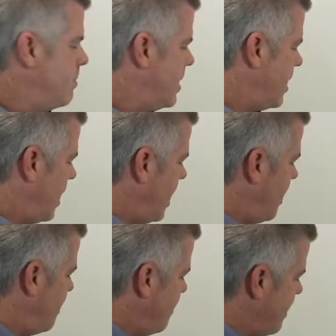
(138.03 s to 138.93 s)

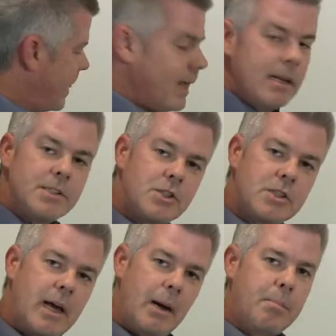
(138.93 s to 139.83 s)
but let's
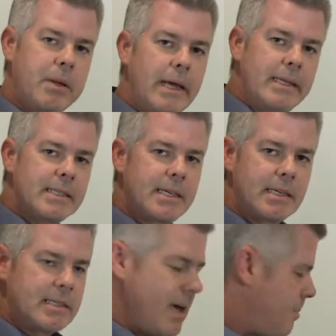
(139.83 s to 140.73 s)
just kind of play this
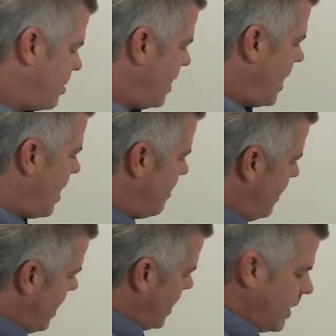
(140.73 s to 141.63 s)
example out.